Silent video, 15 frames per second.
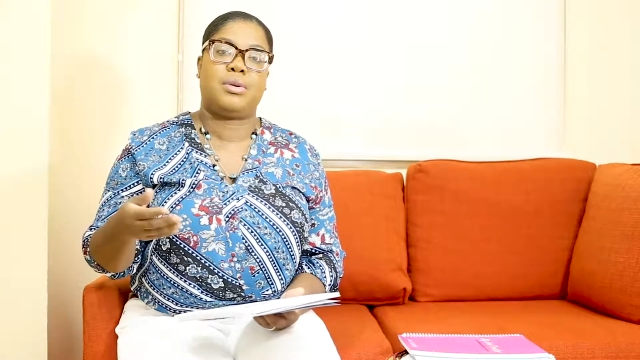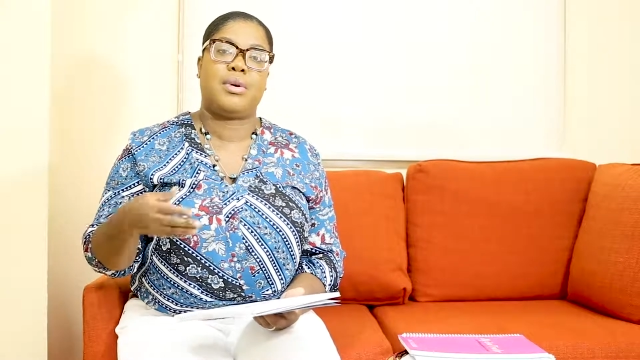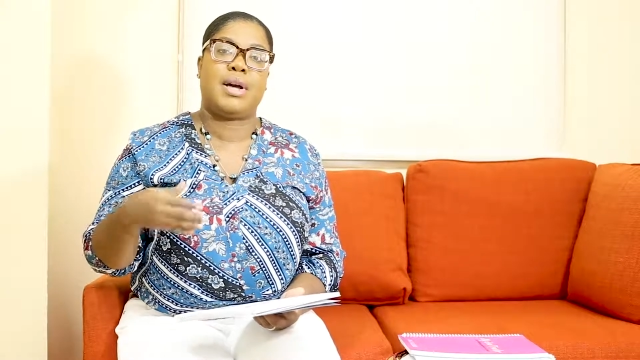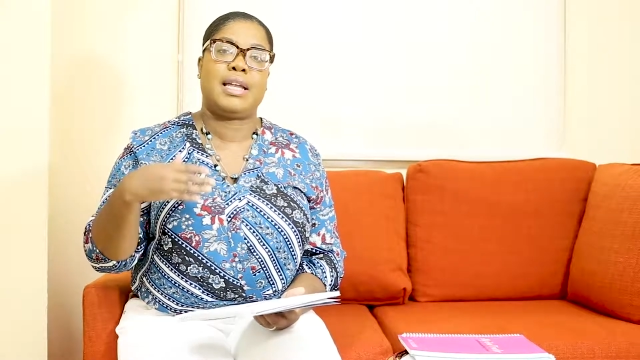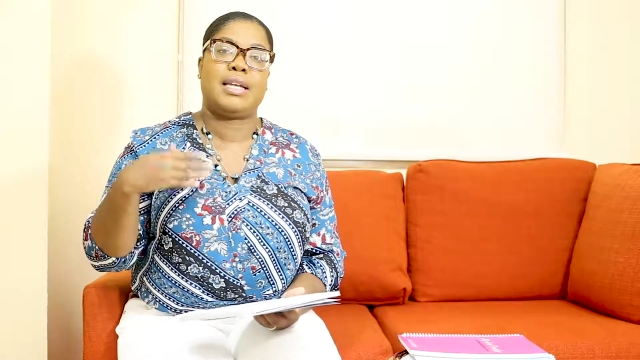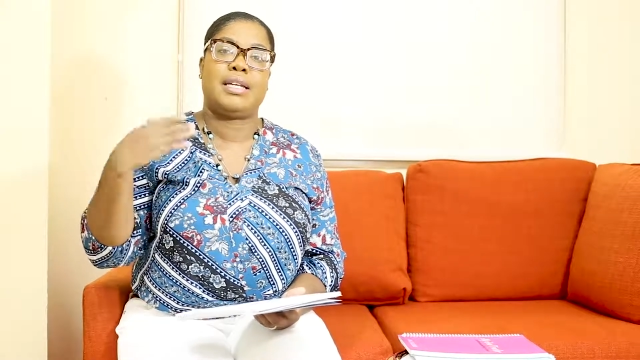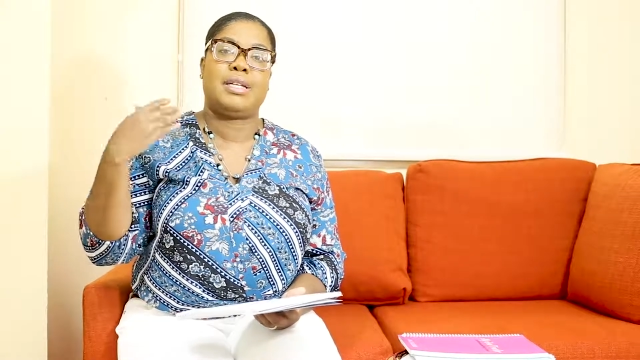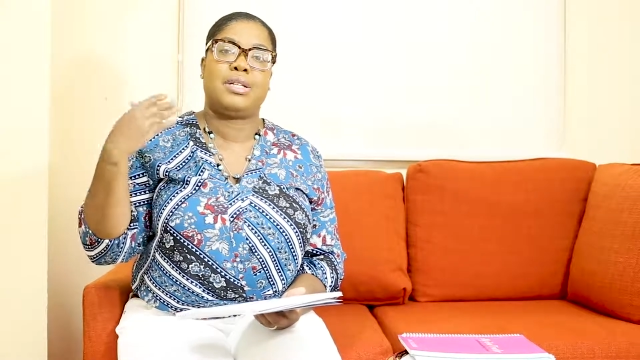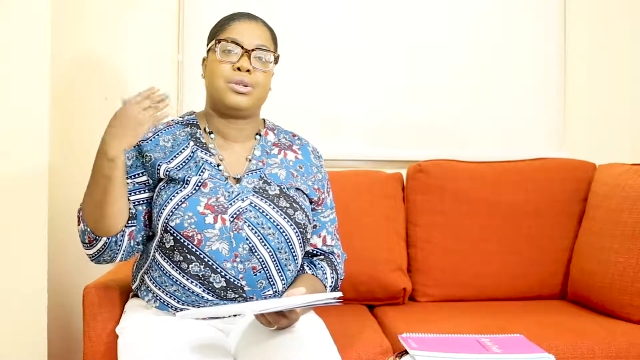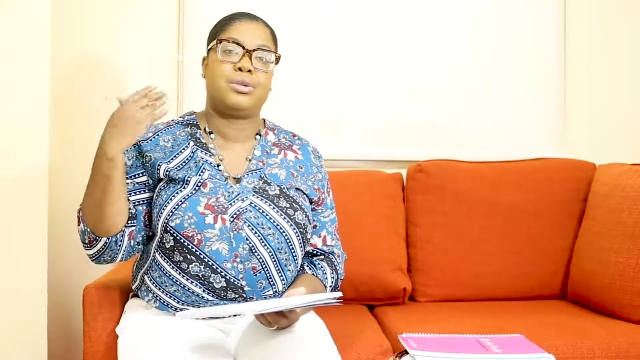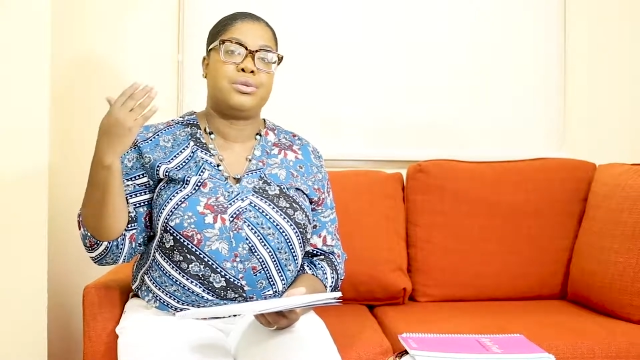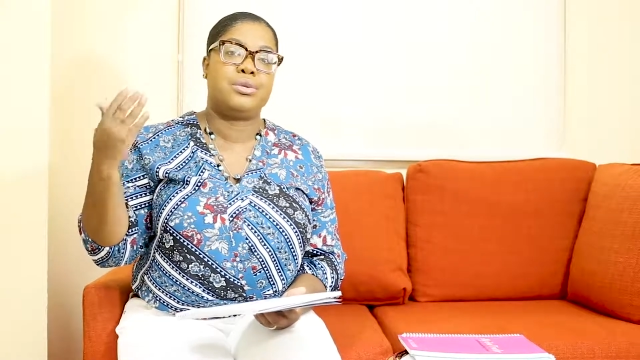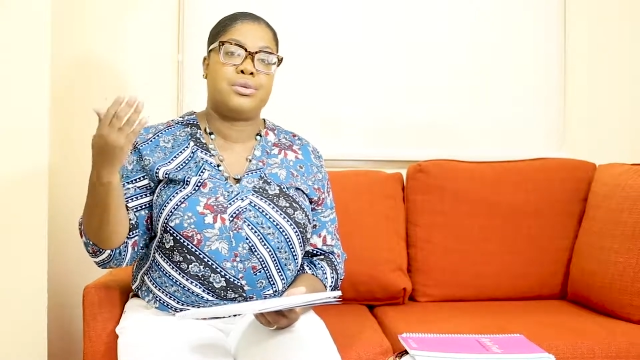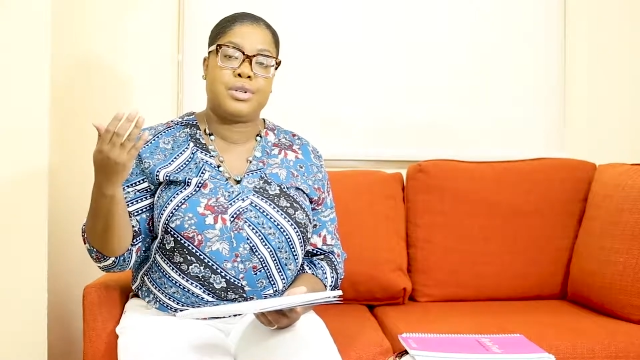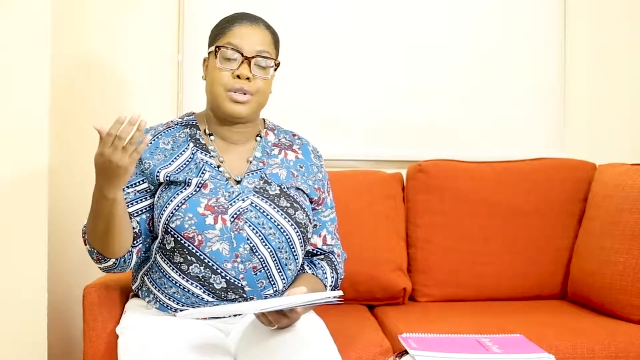Do I need to
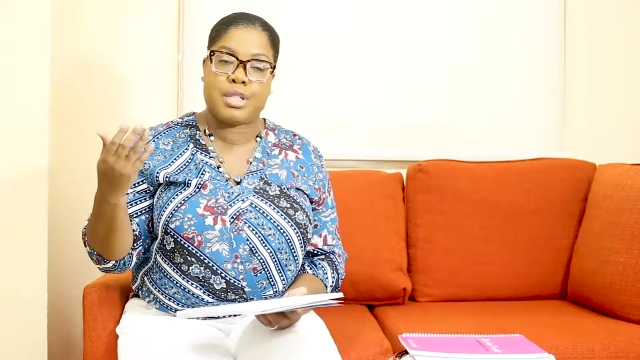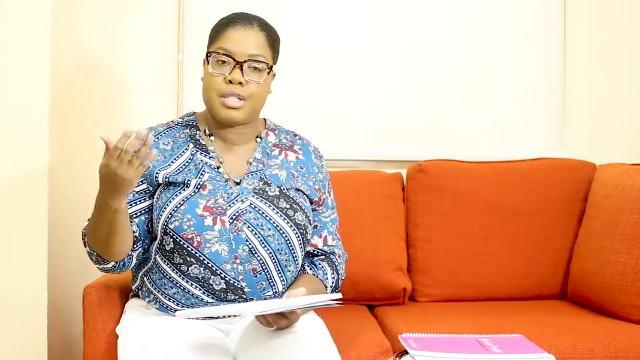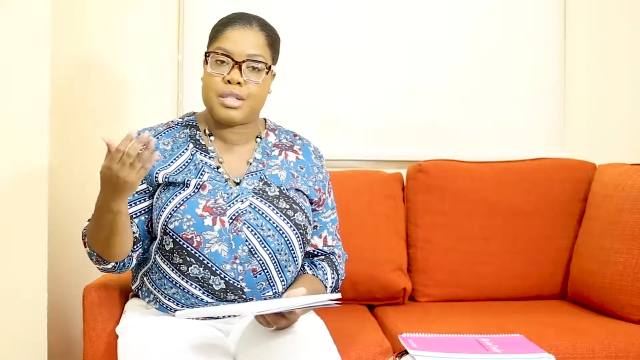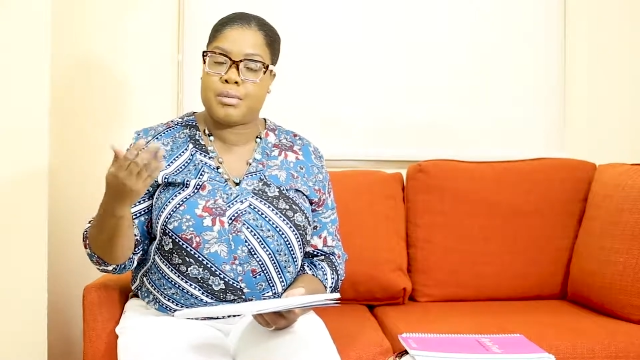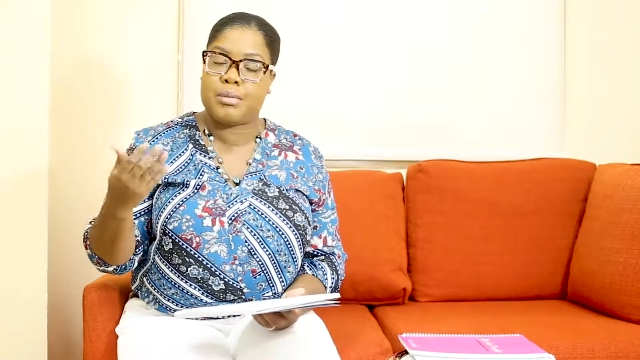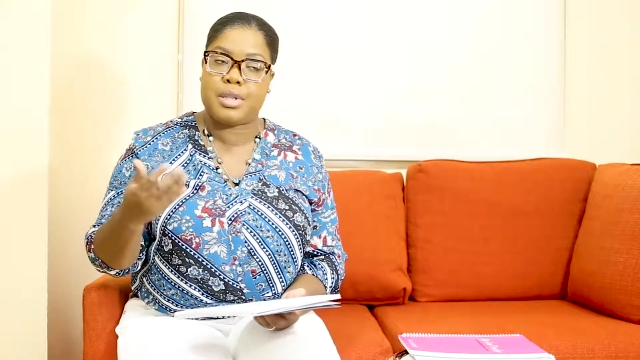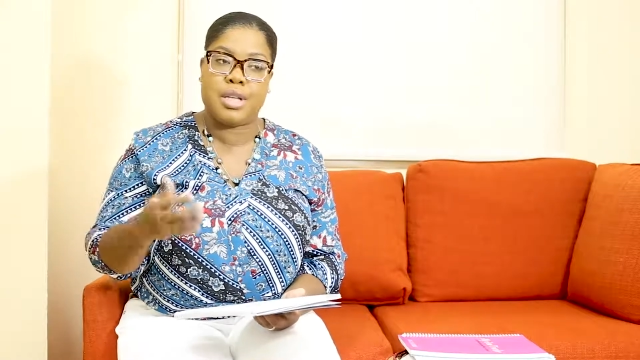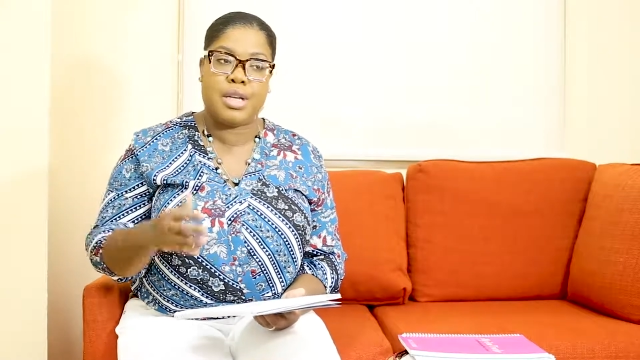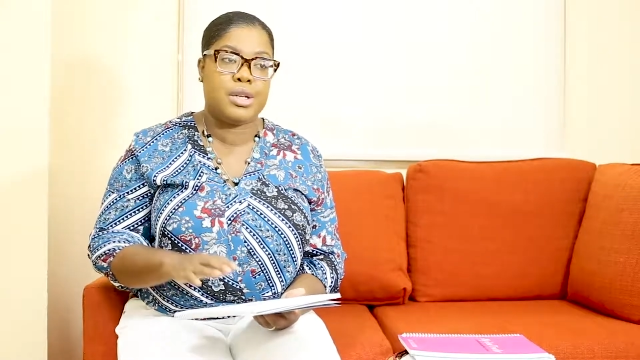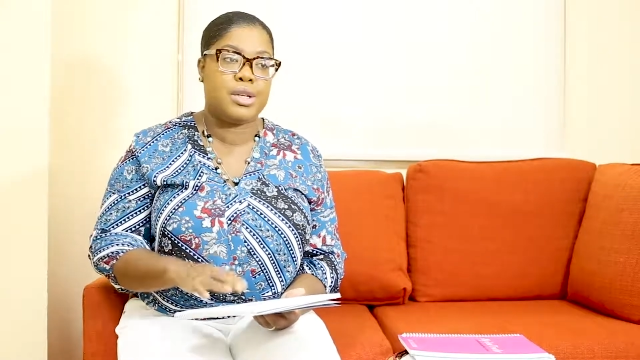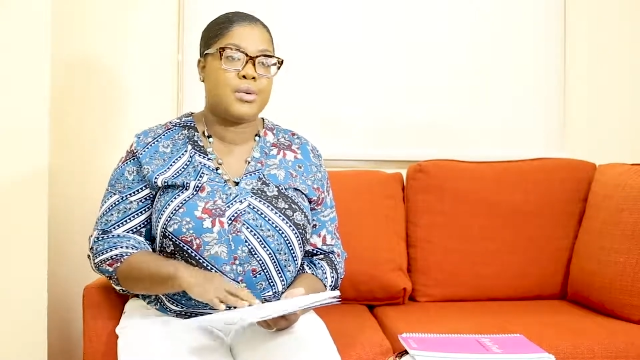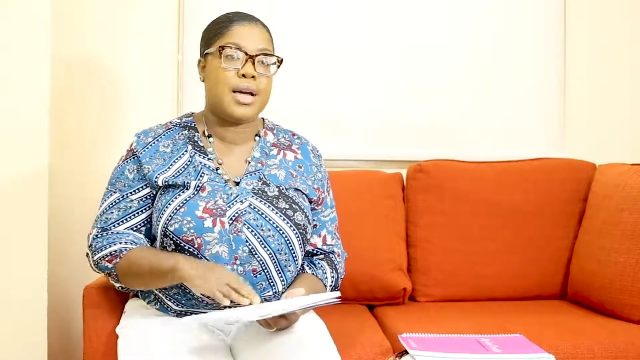Google something?